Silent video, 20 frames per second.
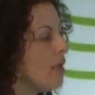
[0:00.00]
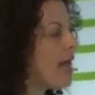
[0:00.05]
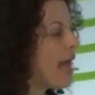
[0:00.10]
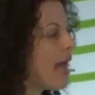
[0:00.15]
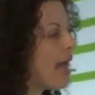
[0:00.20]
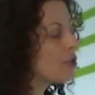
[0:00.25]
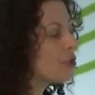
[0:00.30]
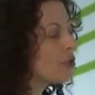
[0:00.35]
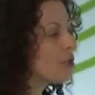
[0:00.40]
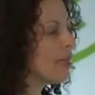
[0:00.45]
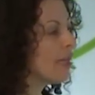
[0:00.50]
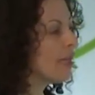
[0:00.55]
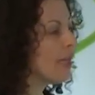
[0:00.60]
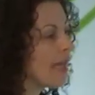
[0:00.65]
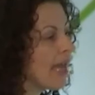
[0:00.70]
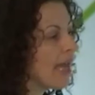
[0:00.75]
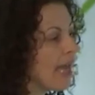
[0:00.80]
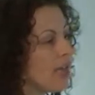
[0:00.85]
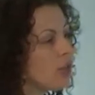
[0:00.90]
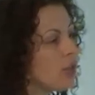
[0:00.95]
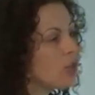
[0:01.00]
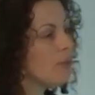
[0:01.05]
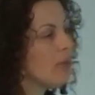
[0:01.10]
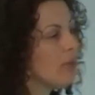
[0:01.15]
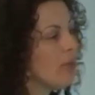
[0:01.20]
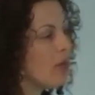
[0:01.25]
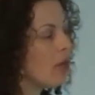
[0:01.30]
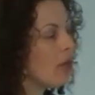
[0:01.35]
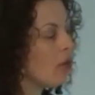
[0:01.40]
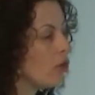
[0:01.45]
actually
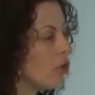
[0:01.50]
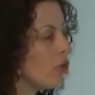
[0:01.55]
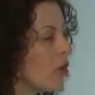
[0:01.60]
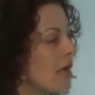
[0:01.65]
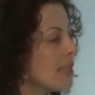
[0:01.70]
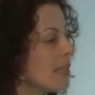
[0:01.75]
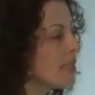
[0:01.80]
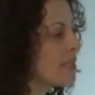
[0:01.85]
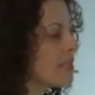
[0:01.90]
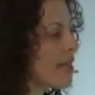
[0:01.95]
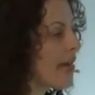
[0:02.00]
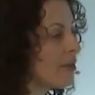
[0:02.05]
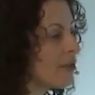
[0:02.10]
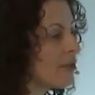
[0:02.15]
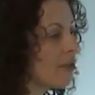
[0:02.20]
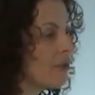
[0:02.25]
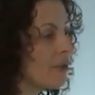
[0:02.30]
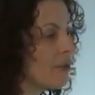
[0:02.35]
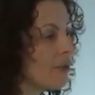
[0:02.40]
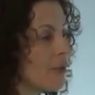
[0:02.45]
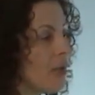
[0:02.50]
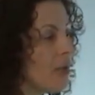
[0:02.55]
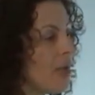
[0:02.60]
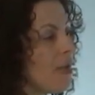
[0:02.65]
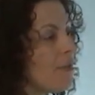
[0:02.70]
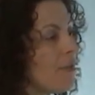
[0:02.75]
engagement across sectors